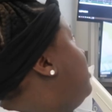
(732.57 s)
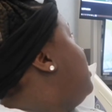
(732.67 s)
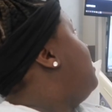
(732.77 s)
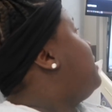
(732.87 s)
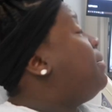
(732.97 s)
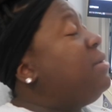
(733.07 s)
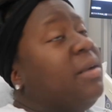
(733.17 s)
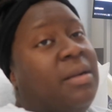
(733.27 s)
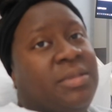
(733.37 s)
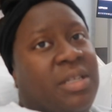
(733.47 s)
well, I'm not
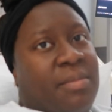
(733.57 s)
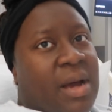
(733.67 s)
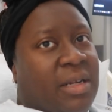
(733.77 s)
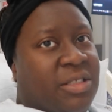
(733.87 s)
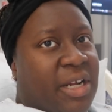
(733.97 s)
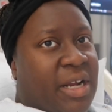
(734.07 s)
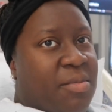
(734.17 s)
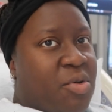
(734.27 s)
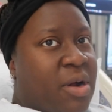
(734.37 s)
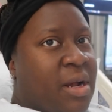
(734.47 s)
plugged up to the monitor
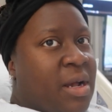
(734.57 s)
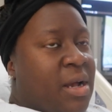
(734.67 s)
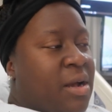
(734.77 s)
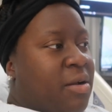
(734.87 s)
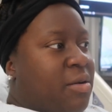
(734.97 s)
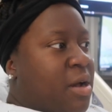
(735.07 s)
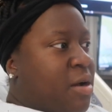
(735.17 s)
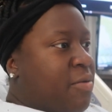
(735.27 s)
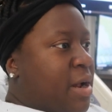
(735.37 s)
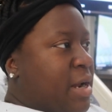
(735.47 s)
anymore
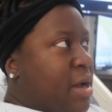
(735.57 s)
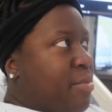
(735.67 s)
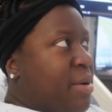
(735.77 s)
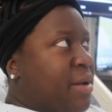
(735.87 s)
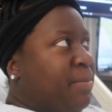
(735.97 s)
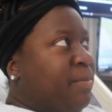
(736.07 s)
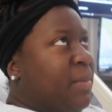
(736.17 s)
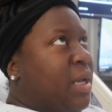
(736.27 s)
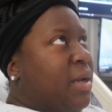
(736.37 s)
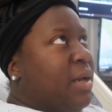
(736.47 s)
right now, but
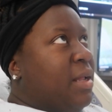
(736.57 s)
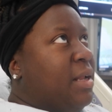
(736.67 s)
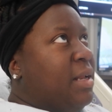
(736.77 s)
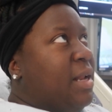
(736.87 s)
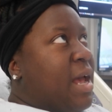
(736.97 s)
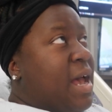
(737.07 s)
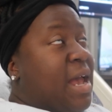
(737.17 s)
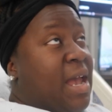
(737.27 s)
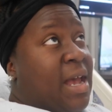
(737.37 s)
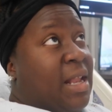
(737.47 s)
I
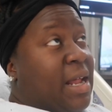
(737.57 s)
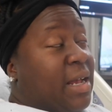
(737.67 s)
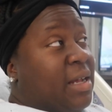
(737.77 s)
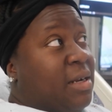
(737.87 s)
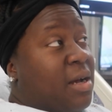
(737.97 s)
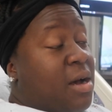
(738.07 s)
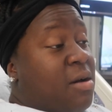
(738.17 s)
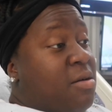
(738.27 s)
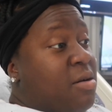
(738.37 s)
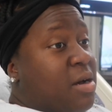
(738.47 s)
had like a
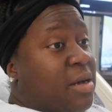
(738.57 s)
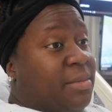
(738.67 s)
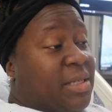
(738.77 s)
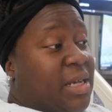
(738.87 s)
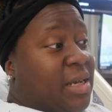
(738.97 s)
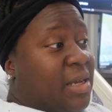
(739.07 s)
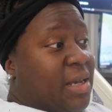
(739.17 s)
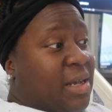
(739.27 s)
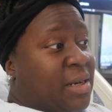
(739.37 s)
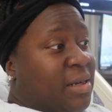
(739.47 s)
whole uptick
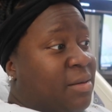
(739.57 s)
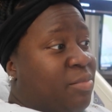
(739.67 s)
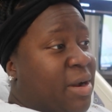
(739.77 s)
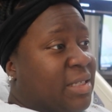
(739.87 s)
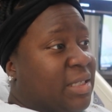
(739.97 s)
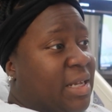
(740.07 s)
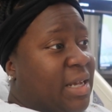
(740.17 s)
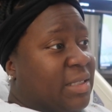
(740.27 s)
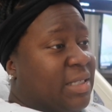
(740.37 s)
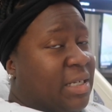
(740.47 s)
in Braxton
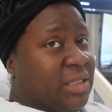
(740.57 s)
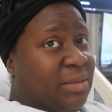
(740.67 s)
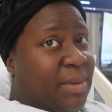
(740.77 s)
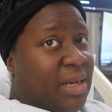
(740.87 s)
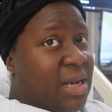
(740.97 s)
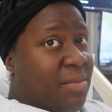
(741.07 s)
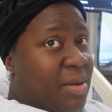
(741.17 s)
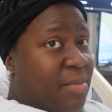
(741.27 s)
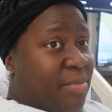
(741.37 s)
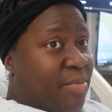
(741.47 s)
Hicks. They just been
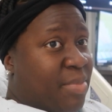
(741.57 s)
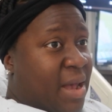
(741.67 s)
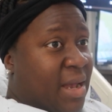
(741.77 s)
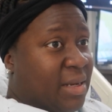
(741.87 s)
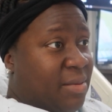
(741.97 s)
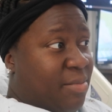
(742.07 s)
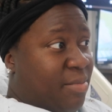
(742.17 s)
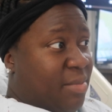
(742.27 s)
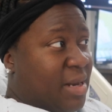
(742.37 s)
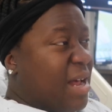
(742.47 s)
coming back to,
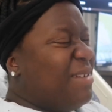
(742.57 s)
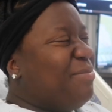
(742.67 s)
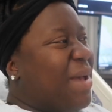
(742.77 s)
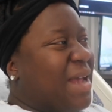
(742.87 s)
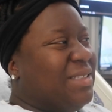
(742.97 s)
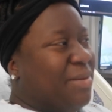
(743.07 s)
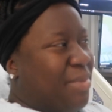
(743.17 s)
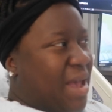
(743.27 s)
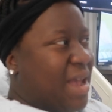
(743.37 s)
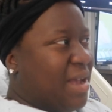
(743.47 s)
not back to
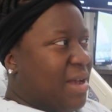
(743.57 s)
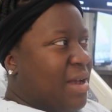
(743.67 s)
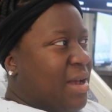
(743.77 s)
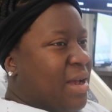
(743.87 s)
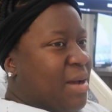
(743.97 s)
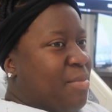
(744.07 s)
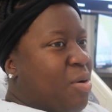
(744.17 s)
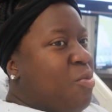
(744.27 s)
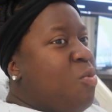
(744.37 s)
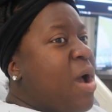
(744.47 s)
back, but
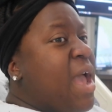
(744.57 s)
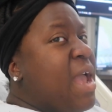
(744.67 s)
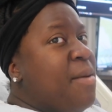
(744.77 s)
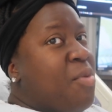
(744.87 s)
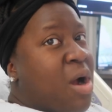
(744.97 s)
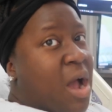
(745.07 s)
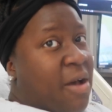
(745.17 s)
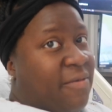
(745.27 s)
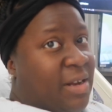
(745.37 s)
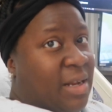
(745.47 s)
way more
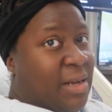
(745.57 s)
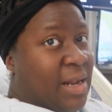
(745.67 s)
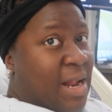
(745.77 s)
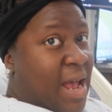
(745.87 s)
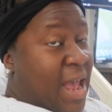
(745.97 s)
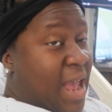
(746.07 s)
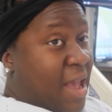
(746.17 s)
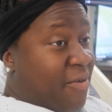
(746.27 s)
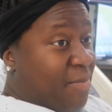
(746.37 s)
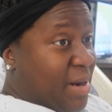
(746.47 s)
often than I
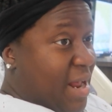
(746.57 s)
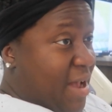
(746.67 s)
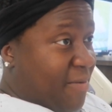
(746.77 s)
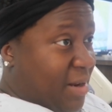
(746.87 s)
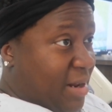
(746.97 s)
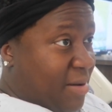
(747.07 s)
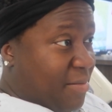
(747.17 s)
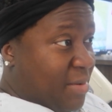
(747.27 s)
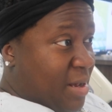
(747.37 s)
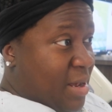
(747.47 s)
have been having them,